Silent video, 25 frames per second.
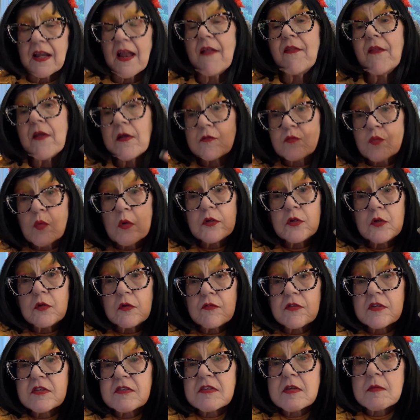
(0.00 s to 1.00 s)
And that's why you
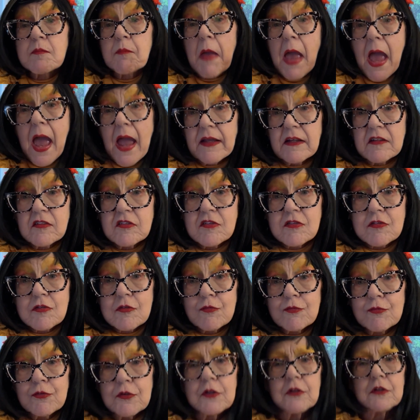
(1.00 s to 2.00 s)
even see packages
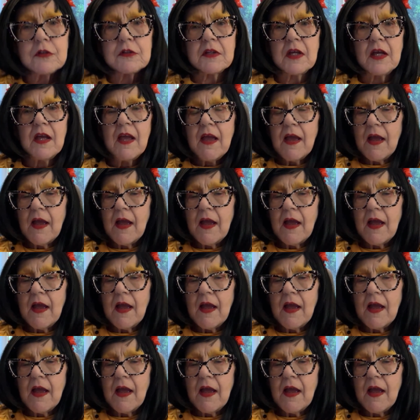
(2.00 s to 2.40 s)
of food